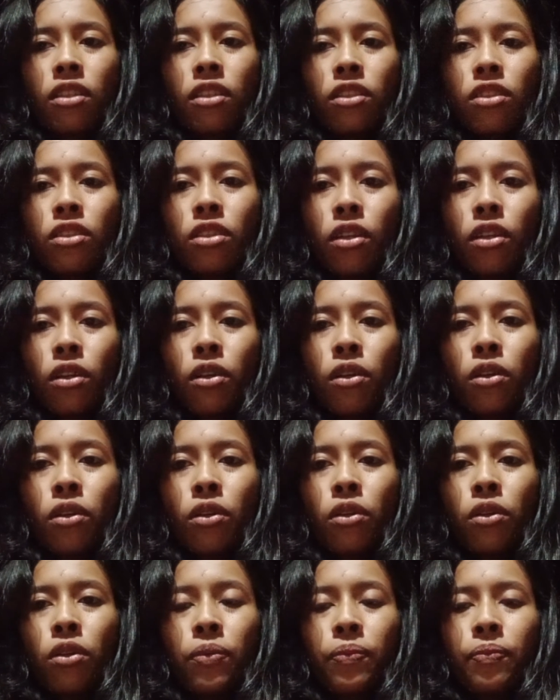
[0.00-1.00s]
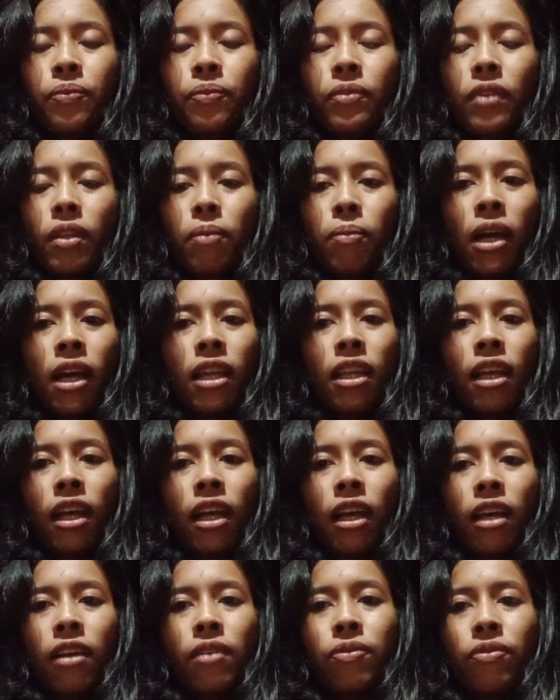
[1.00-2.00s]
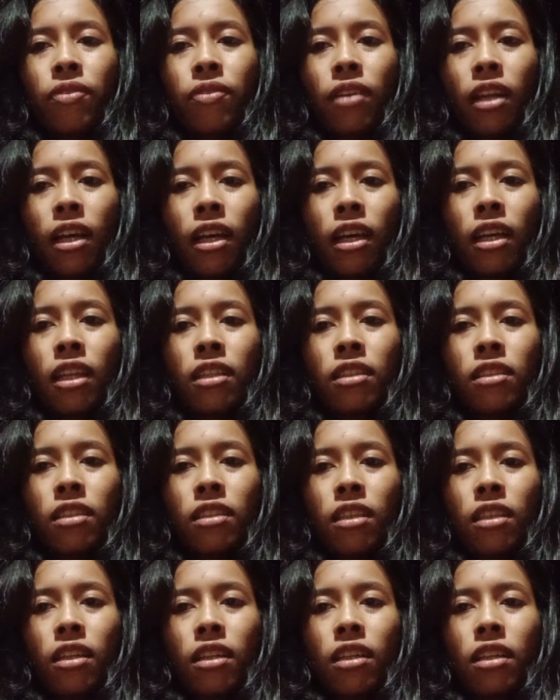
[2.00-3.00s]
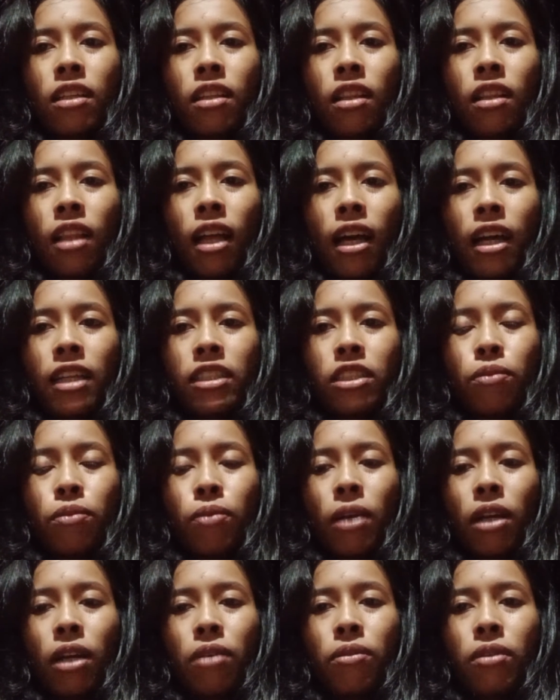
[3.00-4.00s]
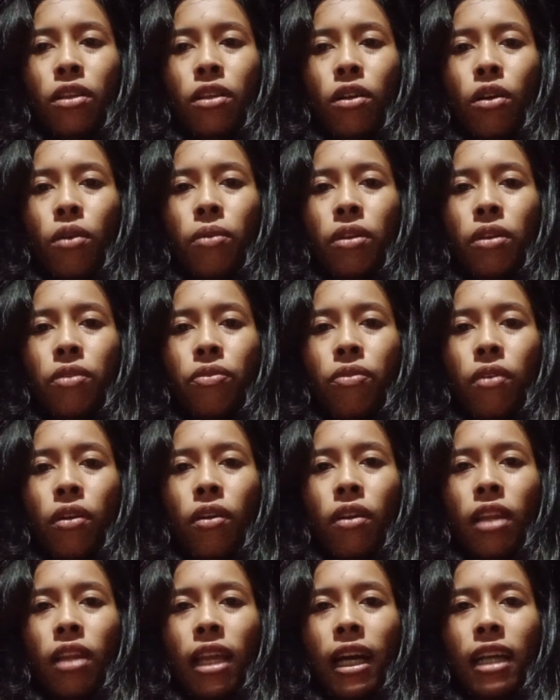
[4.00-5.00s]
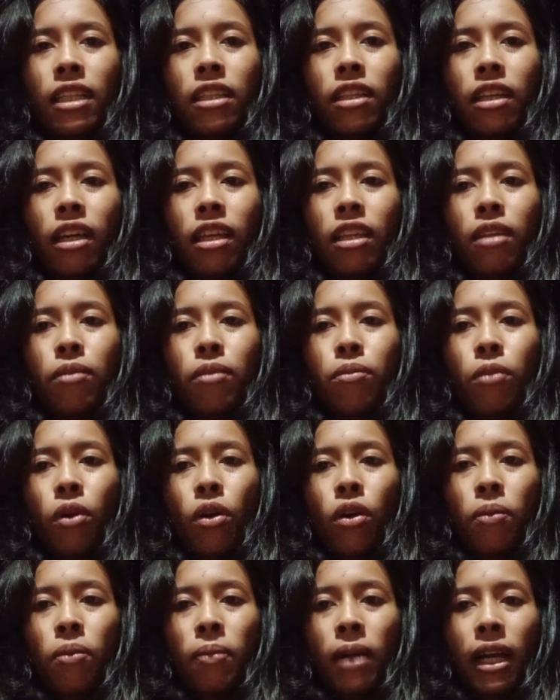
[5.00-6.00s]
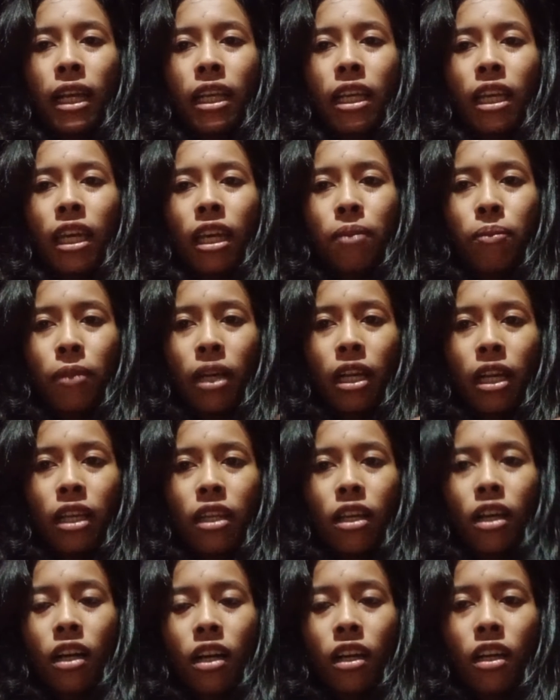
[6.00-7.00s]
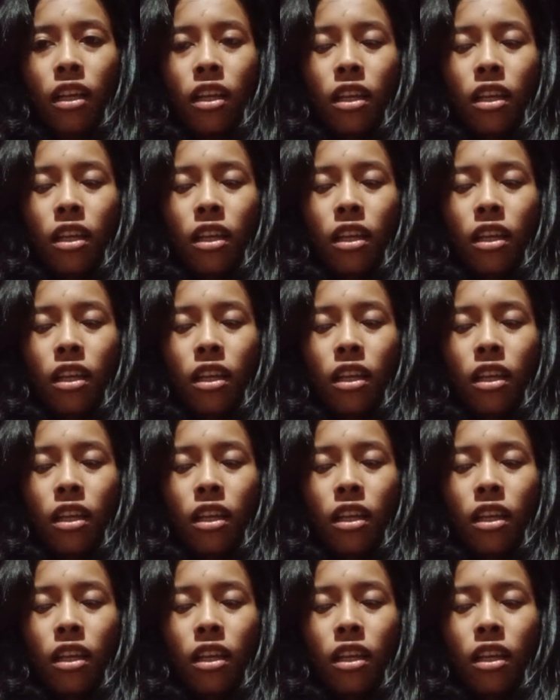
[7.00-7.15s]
So, but have friend, yeah, watch my video before, like the animal, my cat, my dog.